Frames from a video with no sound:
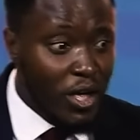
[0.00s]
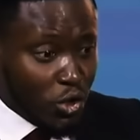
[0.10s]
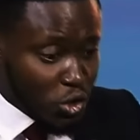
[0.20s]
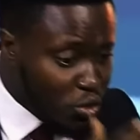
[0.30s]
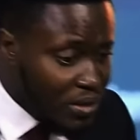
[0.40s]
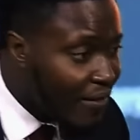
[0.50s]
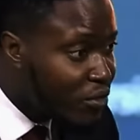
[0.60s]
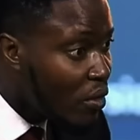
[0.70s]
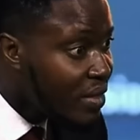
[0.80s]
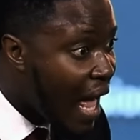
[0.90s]
You shouldn't have
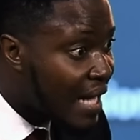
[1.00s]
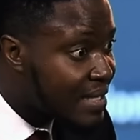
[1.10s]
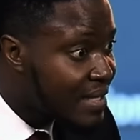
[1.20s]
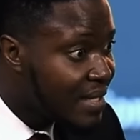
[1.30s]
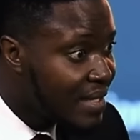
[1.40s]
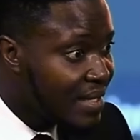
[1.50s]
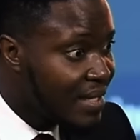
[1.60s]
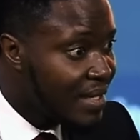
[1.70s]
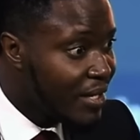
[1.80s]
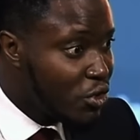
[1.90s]
done that.
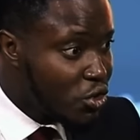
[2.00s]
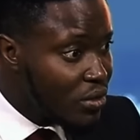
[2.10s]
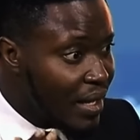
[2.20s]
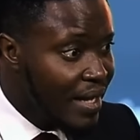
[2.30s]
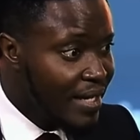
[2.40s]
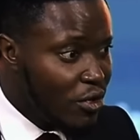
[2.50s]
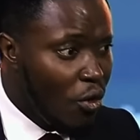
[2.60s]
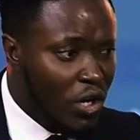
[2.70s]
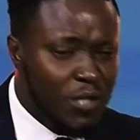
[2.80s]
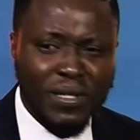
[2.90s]
You shouldn't. The
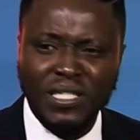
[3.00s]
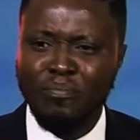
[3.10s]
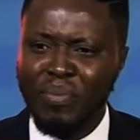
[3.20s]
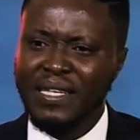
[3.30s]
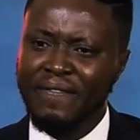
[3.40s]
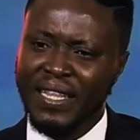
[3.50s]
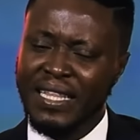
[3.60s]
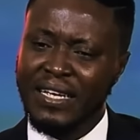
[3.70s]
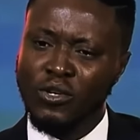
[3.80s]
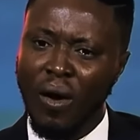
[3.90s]
Holy Spirit is a better father
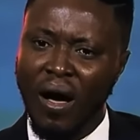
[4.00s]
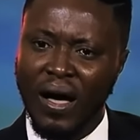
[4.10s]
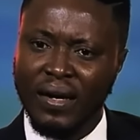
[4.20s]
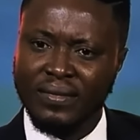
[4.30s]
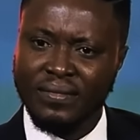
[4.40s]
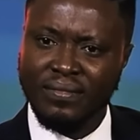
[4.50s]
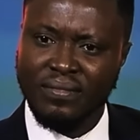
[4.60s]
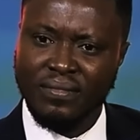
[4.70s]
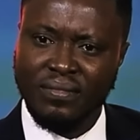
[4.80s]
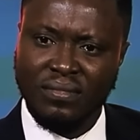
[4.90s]
than you are.
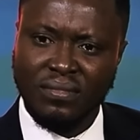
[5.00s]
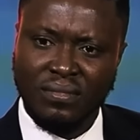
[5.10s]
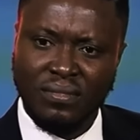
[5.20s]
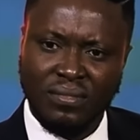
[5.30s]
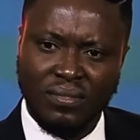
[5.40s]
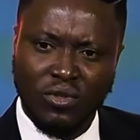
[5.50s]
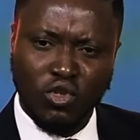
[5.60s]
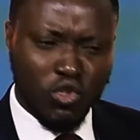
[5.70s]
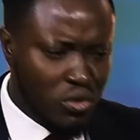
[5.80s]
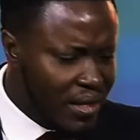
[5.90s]
You
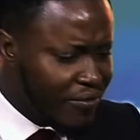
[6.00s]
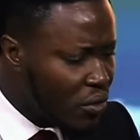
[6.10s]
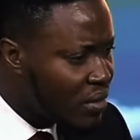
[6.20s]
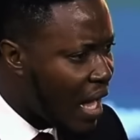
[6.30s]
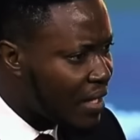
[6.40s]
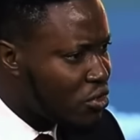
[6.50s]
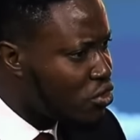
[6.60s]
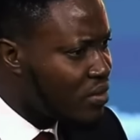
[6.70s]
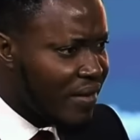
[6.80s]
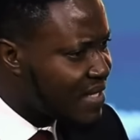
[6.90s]
shouldn't have done that. You
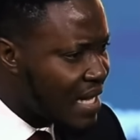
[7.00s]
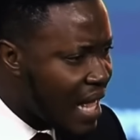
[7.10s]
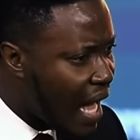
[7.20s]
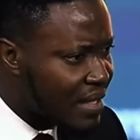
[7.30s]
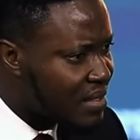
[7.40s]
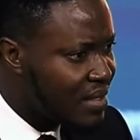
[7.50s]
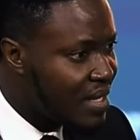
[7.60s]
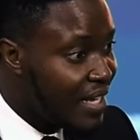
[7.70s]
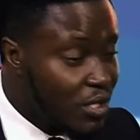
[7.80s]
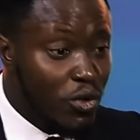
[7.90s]
shouldn't have said that.
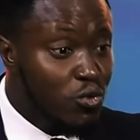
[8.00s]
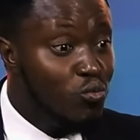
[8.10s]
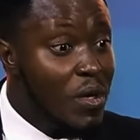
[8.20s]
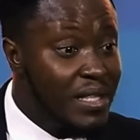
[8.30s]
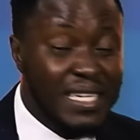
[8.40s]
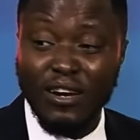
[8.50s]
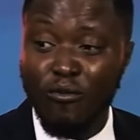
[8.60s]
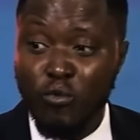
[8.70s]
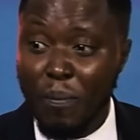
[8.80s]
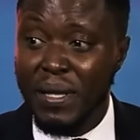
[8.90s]
She was the kind
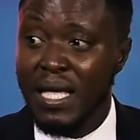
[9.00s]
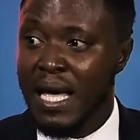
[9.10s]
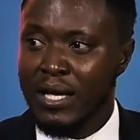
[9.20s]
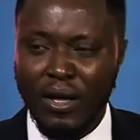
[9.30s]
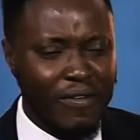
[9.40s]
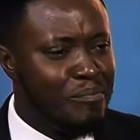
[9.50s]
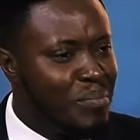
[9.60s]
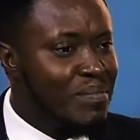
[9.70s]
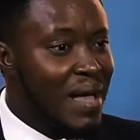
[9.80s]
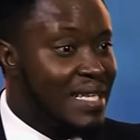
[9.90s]
of weeping. You know, if I
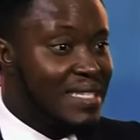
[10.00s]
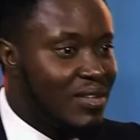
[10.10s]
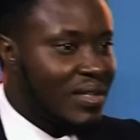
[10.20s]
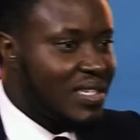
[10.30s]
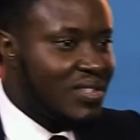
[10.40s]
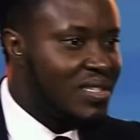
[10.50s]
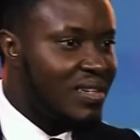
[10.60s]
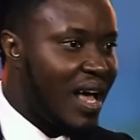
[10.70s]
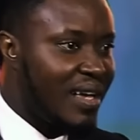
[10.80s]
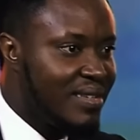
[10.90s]
beat my daughter, she doesn't cry.